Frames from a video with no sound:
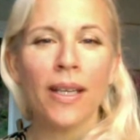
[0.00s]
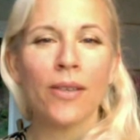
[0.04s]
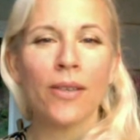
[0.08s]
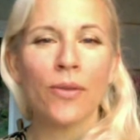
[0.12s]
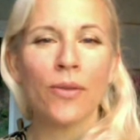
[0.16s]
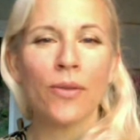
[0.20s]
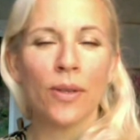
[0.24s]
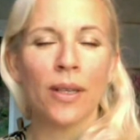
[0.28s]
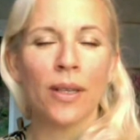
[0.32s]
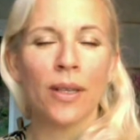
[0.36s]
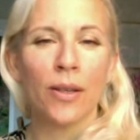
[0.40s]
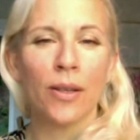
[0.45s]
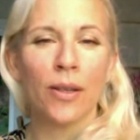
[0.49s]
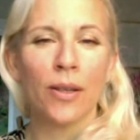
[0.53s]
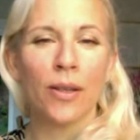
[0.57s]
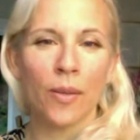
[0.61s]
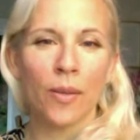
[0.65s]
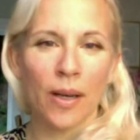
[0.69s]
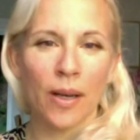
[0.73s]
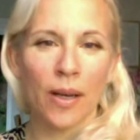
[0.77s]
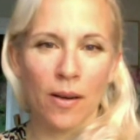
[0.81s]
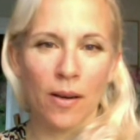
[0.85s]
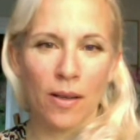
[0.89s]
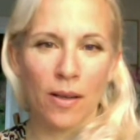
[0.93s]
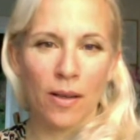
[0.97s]
truly good
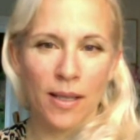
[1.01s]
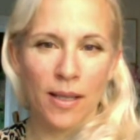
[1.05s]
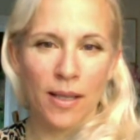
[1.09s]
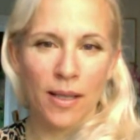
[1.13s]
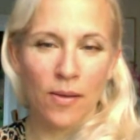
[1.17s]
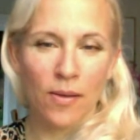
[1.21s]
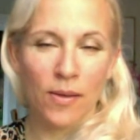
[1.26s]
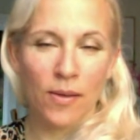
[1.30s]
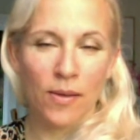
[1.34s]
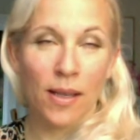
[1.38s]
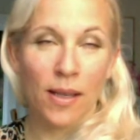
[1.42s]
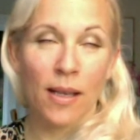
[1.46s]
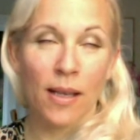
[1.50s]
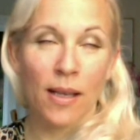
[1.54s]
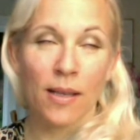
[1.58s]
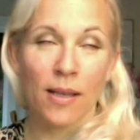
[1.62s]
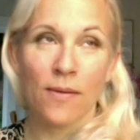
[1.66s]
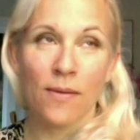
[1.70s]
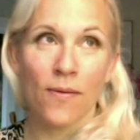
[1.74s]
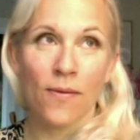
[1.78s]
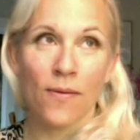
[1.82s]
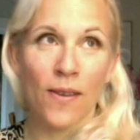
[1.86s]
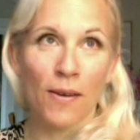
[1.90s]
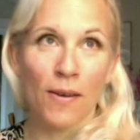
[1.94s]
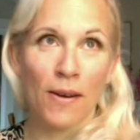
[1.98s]
about ourselves, and that's
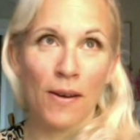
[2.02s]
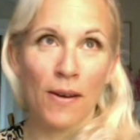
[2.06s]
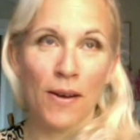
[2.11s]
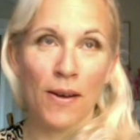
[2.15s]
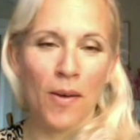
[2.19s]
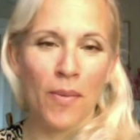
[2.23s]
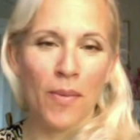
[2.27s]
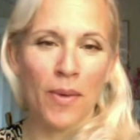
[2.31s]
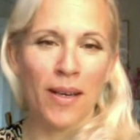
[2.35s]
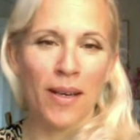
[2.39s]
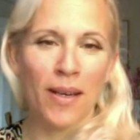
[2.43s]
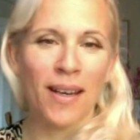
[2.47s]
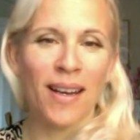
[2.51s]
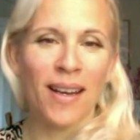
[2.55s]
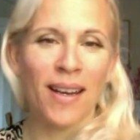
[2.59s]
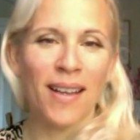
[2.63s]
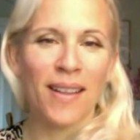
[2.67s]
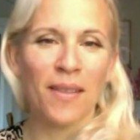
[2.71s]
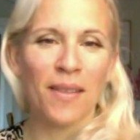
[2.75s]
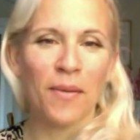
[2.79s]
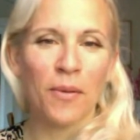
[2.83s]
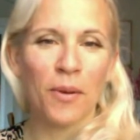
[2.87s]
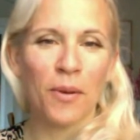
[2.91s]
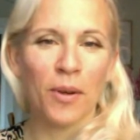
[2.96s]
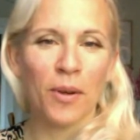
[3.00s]
very common
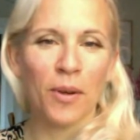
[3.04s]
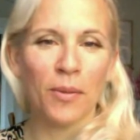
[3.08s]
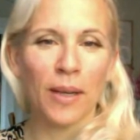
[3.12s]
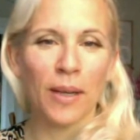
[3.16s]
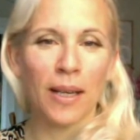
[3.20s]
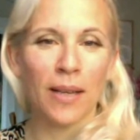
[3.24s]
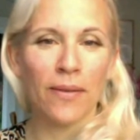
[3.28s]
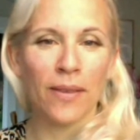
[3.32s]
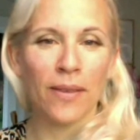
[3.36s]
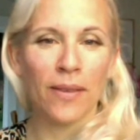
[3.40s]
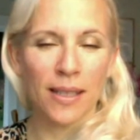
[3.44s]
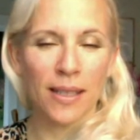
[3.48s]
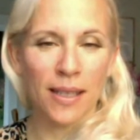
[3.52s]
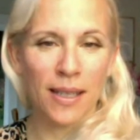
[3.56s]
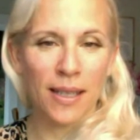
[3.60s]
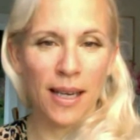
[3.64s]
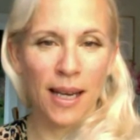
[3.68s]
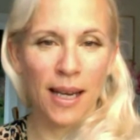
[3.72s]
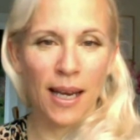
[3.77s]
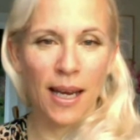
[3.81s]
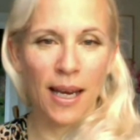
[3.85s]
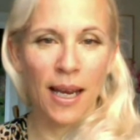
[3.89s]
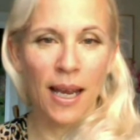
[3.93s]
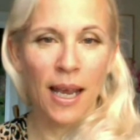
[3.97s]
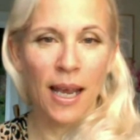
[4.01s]
in the world we live in
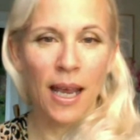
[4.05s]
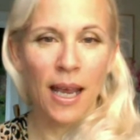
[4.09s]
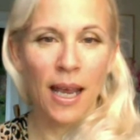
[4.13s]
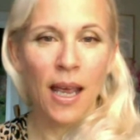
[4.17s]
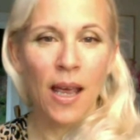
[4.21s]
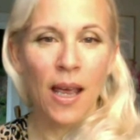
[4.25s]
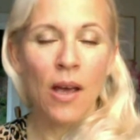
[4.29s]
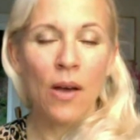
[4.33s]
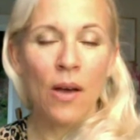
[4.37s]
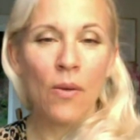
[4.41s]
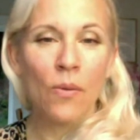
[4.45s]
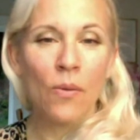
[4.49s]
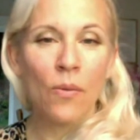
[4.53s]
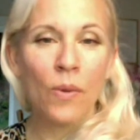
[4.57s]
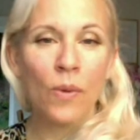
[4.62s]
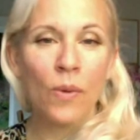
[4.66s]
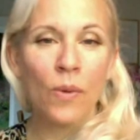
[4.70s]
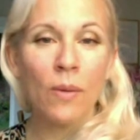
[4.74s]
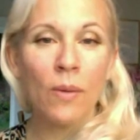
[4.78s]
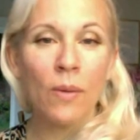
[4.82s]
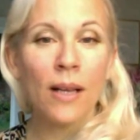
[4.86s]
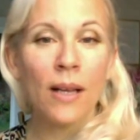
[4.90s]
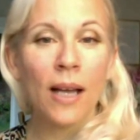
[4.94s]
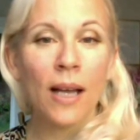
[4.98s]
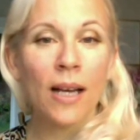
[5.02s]
today, we
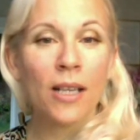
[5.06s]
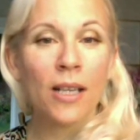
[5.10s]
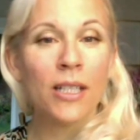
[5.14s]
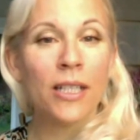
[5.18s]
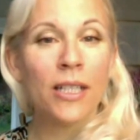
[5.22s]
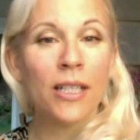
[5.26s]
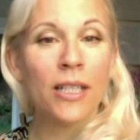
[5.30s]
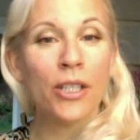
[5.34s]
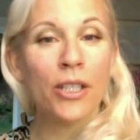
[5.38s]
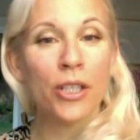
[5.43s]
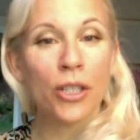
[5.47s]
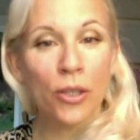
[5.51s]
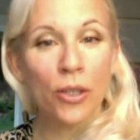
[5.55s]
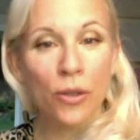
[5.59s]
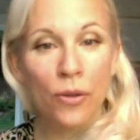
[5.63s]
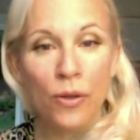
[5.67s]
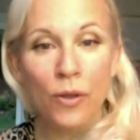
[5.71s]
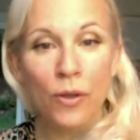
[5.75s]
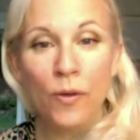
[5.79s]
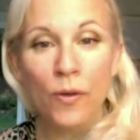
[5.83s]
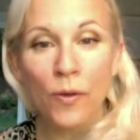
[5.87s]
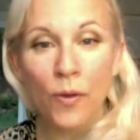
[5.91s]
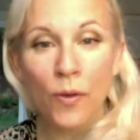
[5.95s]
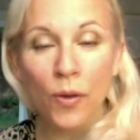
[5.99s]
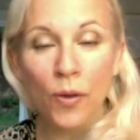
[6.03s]
will actually
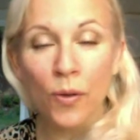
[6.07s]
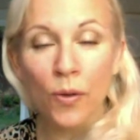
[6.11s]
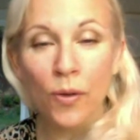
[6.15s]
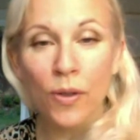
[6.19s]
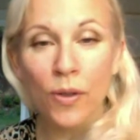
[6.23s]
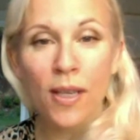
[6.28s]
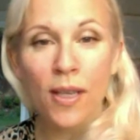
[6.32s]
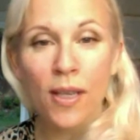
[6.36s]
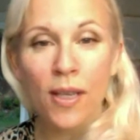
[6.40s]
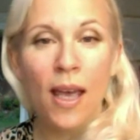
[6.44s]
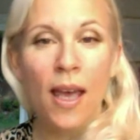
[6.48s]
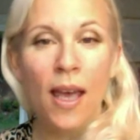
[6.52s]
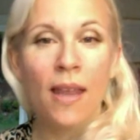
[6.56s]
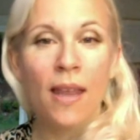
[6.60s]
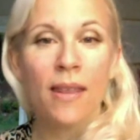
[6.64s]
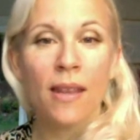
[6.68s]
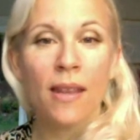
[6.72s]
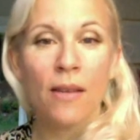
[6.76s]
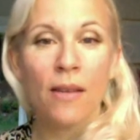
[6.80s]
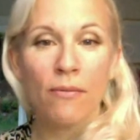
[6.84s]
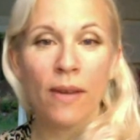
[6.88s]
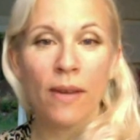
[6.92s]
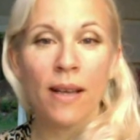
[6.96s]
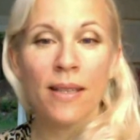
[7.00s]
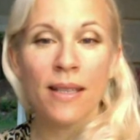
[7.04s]
choose foods
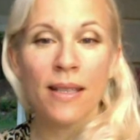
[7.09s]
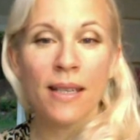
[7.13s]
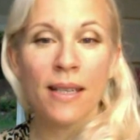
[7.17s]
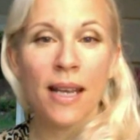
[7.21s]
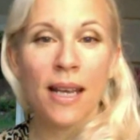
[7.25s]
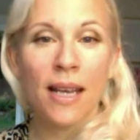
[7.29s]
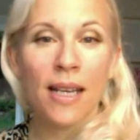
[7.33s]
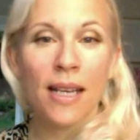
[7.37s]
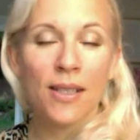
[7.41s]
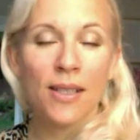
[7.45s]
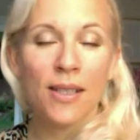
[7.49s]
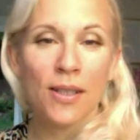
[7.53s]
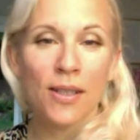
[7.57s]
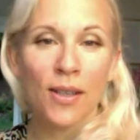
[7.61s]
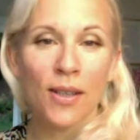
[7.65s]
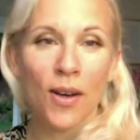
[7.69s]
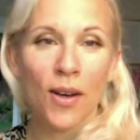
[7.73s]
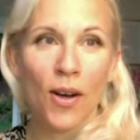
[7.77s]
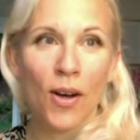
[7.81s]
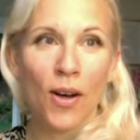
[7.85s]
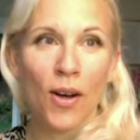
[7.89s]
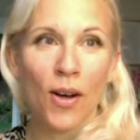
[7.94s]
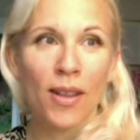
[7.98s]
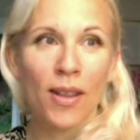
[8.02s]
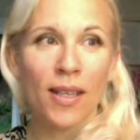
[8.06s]
that resonate
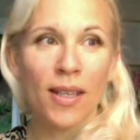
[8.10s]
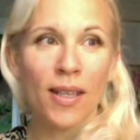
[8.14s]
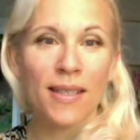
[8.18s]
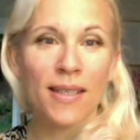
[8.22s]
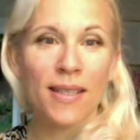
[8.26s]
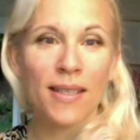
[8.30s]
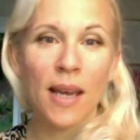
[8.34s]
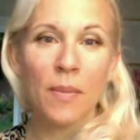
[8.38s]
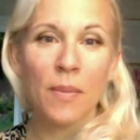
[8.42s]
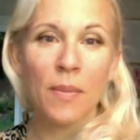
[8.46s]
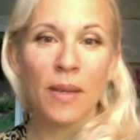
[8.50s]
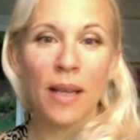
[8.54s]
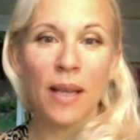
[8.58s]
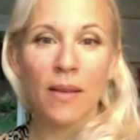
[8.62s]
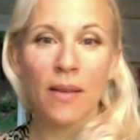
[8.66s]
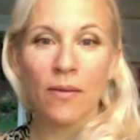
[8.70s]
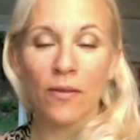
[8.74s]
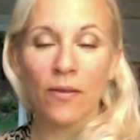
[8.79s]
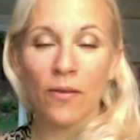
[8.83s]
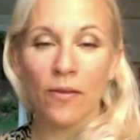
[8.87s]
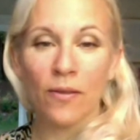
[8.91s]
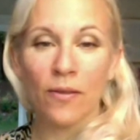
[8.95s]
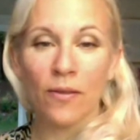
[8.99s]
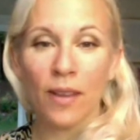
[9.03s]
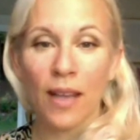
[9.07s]
on the same
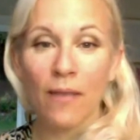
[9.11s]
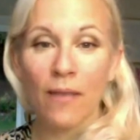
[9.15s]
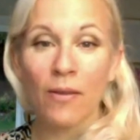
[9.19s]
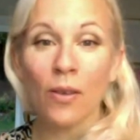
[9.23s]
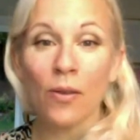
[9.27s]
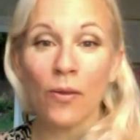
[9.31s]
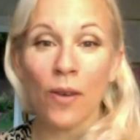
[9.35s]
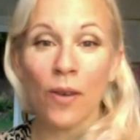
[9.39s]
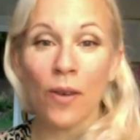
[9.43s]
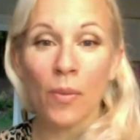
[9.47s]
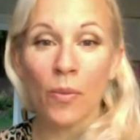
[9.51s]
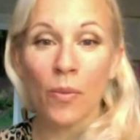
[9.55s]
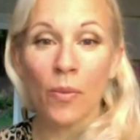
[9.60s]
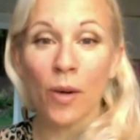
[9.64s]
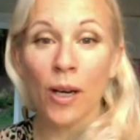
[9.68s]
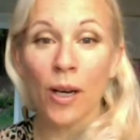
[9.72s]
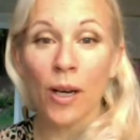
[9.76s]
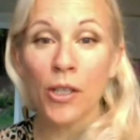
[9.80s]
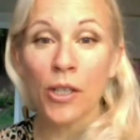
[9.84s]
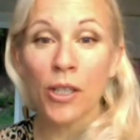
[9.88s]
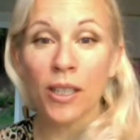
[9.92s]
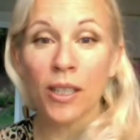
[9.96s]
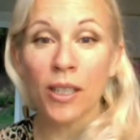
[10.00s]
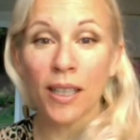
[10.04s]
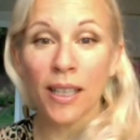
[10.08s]
level
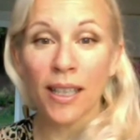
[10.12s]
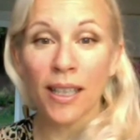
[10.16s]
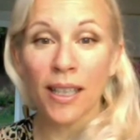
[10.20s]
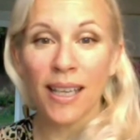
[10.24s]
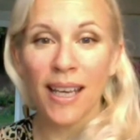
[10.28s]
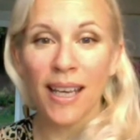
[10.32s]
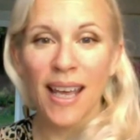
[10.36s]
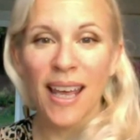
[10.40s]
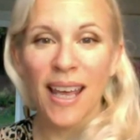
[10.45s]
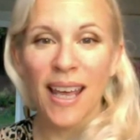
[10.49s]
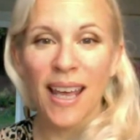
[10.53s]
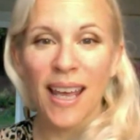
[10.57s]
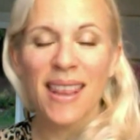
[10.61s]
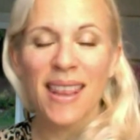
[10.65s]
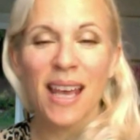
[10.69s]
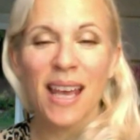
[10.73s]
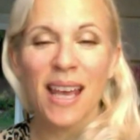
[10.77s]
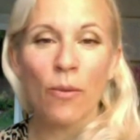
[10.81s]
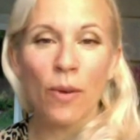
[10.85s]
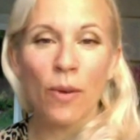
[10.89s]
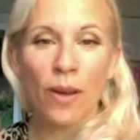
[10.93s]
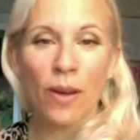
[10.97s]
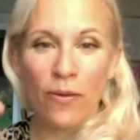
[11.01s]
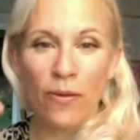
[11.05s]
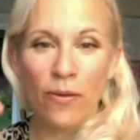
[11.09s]
vibrationally
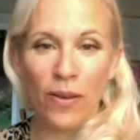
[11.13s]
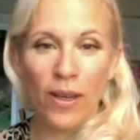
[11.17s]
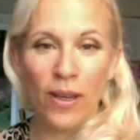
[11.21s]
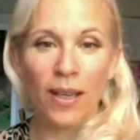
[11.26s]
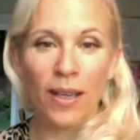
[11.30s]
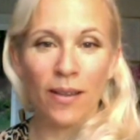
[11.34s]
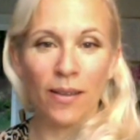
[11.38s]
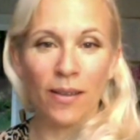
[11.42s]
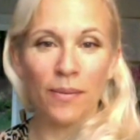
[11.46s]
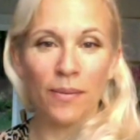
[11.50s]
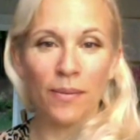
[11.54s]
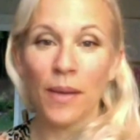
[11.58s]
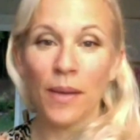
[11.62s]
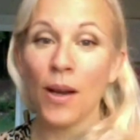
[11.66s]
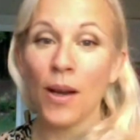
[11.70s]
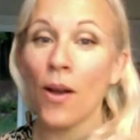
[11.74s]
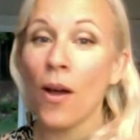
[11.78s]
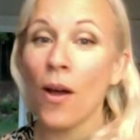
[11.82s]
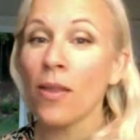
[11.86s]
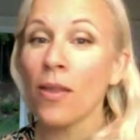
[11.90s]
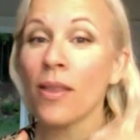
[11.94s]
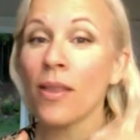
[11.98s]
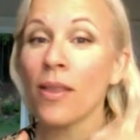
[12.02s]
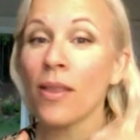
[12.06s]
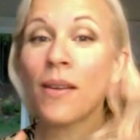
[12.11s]
that we feel.
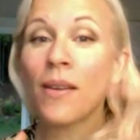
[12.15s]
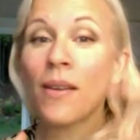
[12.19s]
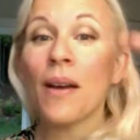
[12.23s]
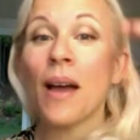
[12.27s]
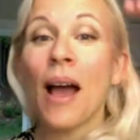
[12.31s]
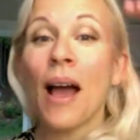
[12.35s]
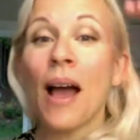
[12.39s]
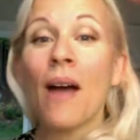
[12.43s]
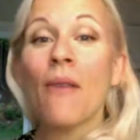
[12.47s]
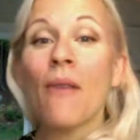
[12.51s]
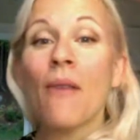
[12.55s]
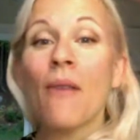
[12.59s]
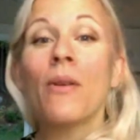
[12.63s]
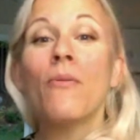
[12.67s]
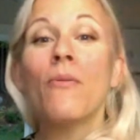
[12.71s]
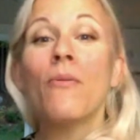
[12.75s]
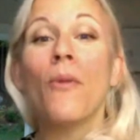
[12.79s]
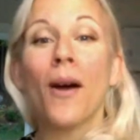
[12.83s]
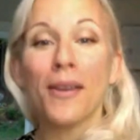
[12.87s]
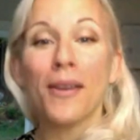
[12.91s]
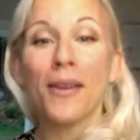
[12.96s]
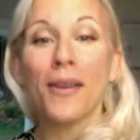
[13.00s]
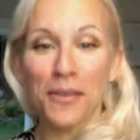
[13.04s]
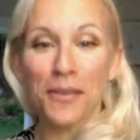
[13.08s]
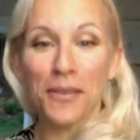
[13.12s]
Not how we
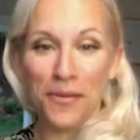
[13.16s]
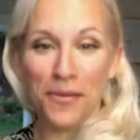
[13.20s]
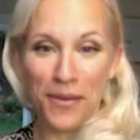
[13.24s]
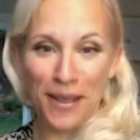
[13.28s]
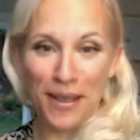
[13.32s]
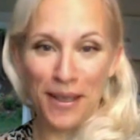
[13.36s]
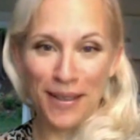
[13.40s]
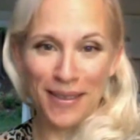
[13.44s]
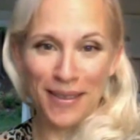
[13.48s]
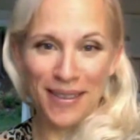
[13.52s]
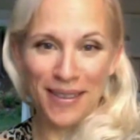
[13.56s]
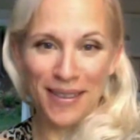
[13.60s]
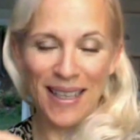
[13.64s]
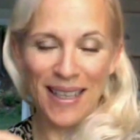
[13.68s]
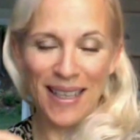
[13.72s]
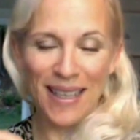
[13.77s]
want to feel,